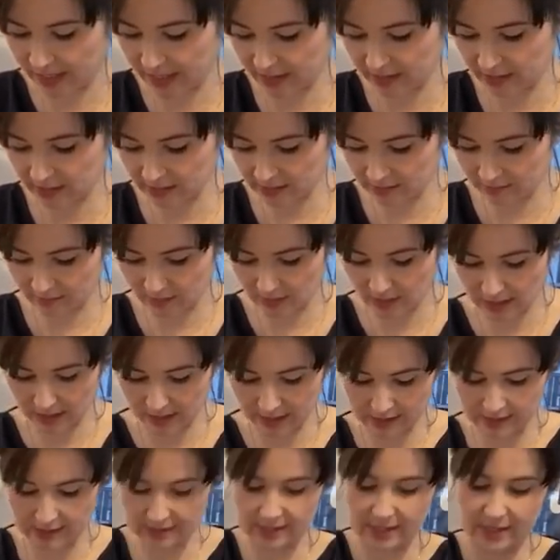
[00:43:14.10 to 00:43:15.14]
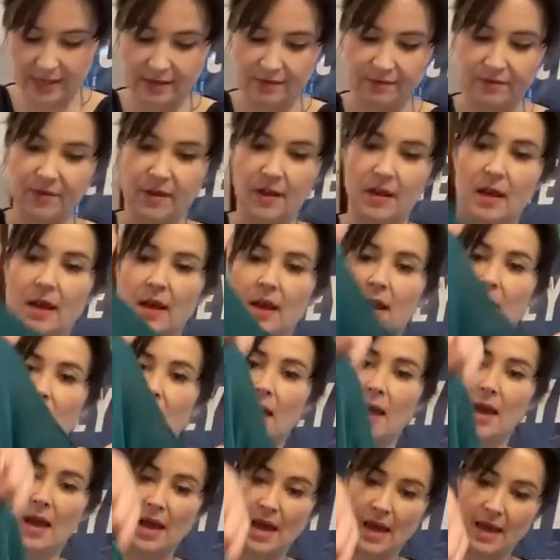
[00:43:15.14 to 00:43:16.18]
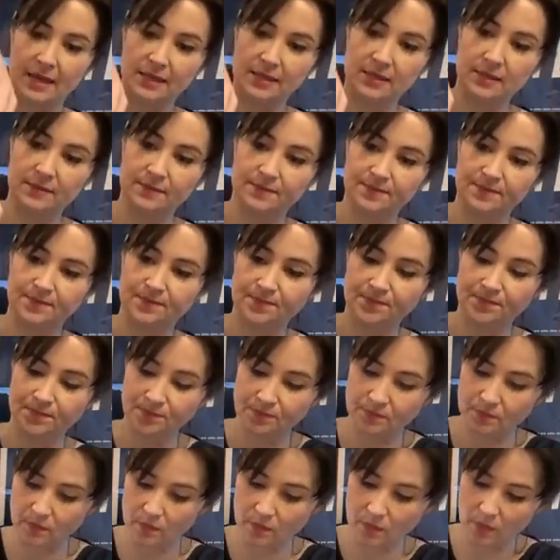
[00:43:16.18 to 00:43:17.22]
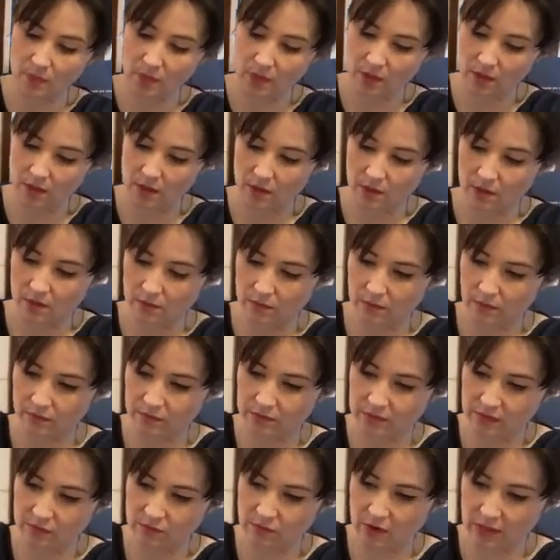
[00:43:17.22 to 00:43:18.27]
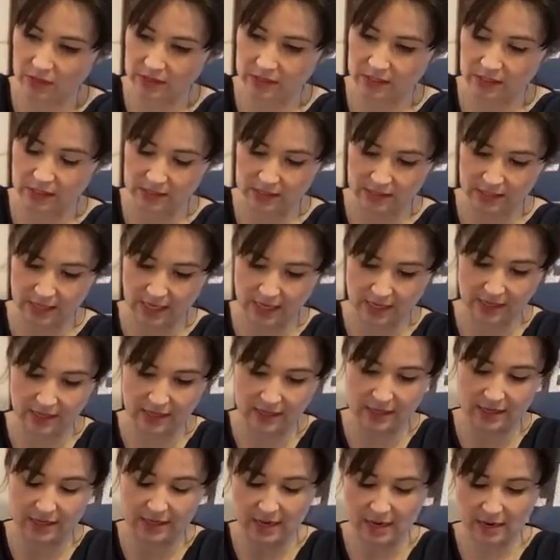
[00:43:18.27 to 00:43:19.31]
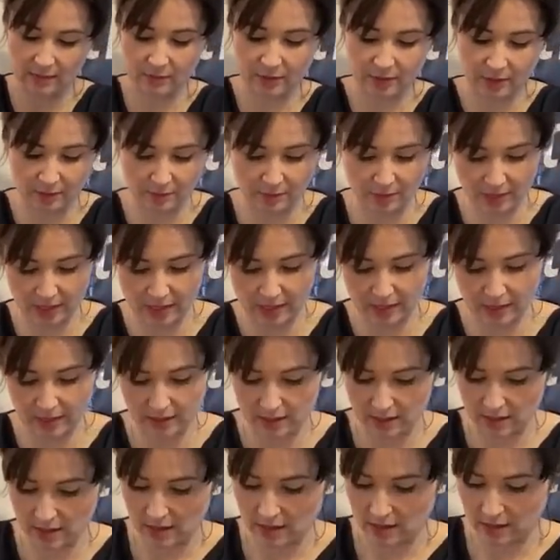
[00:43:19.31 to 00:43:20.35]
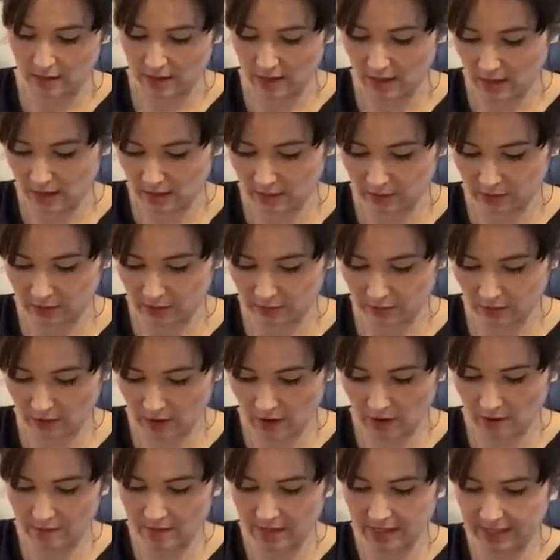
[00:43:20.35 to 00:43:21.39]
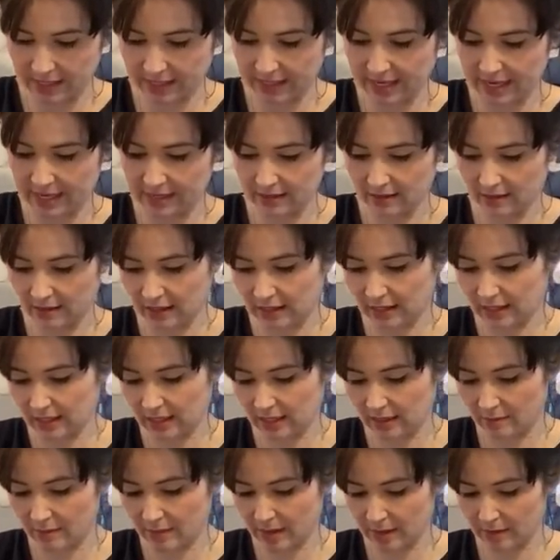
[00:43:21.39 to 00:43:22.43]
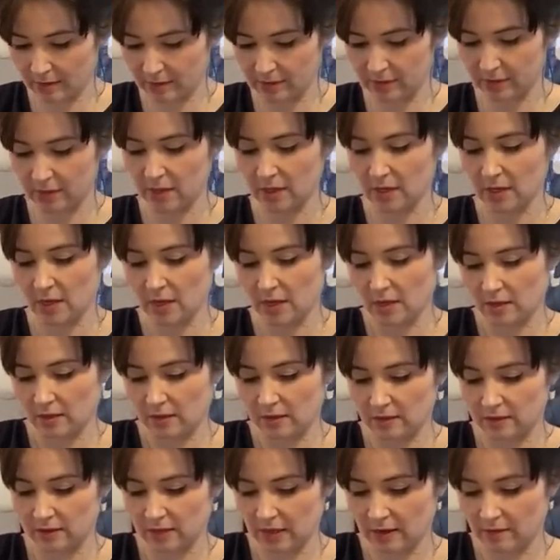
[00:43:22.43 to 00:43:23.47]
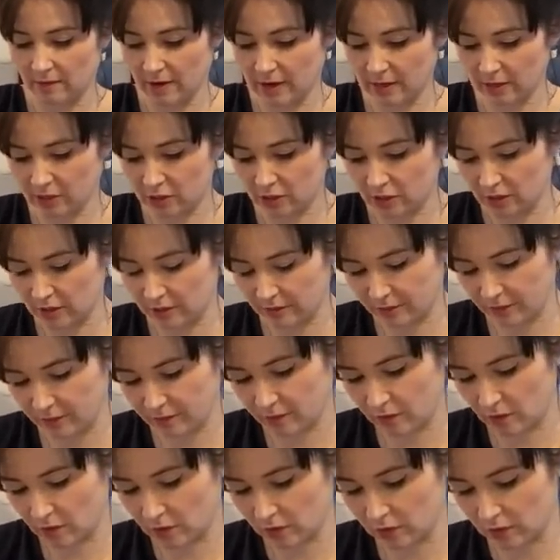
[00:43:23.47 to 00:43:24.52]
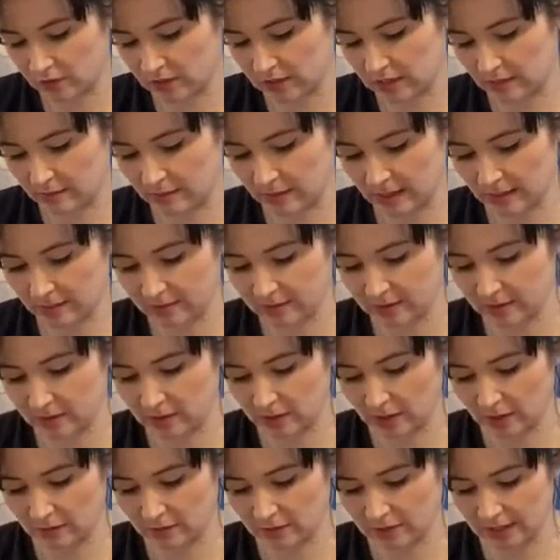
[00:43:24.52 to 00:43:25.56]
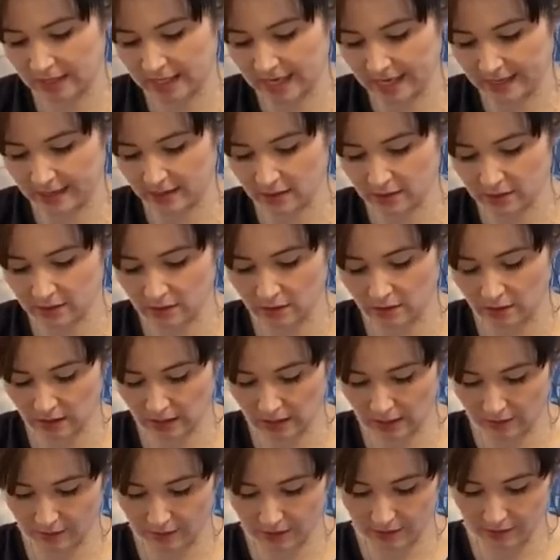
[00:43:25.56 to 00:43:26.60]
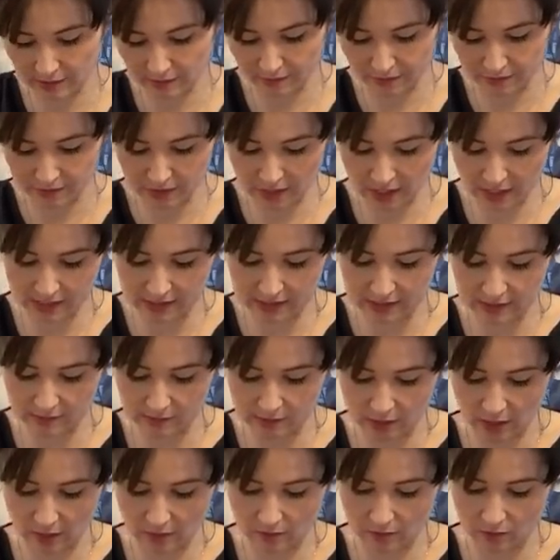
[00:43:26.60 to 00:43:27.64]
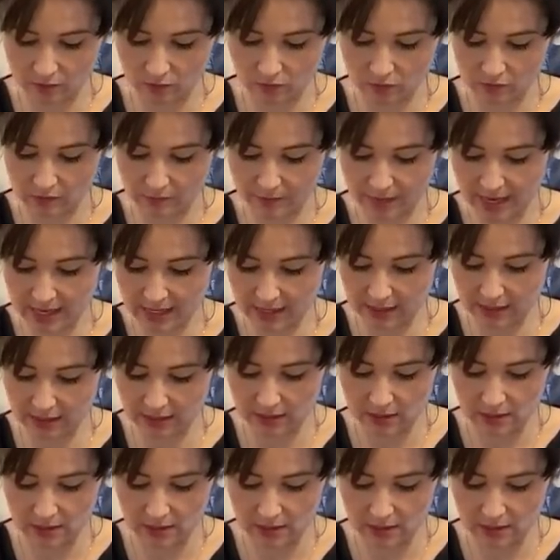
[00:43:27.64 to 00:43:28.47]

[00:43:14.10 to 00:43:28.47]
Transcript: pinned my sleeve head, obviously right sides together, and now I'm going to pin the underarm, and again thinking about the direction if you've got your seam allowances going together, so they're going, the side seams going towards the back